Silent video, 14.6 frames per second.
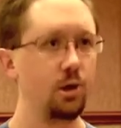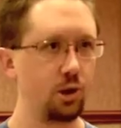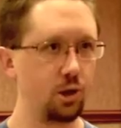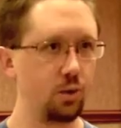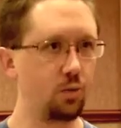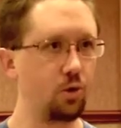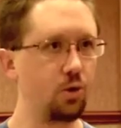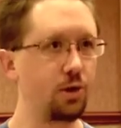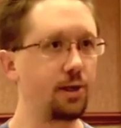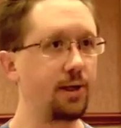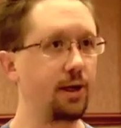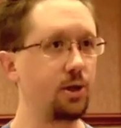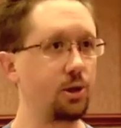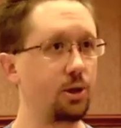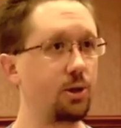So we'll look
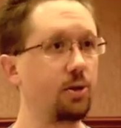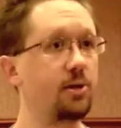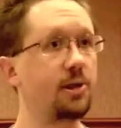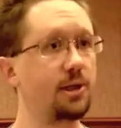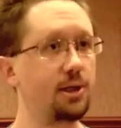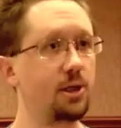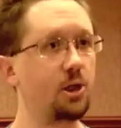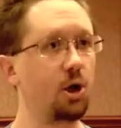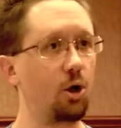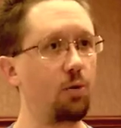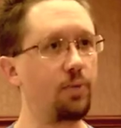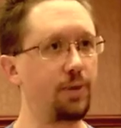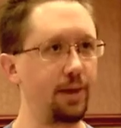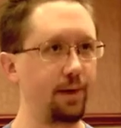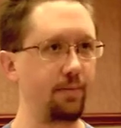there. So there is still
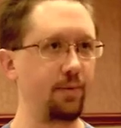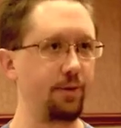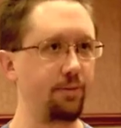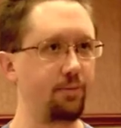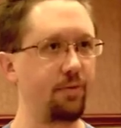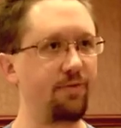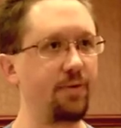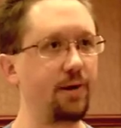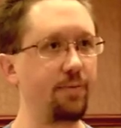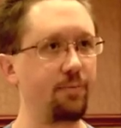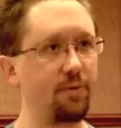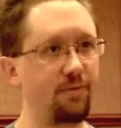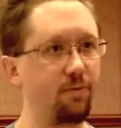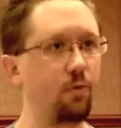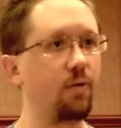hope
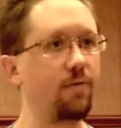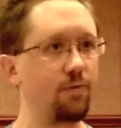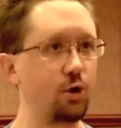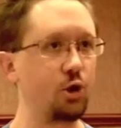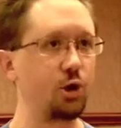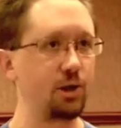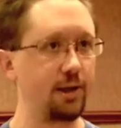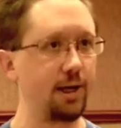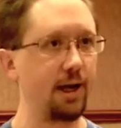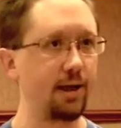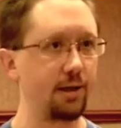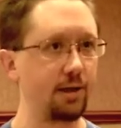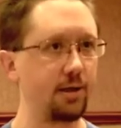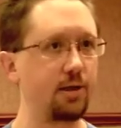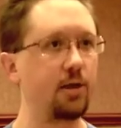that before version
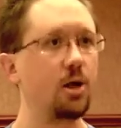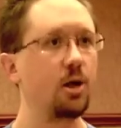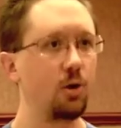next,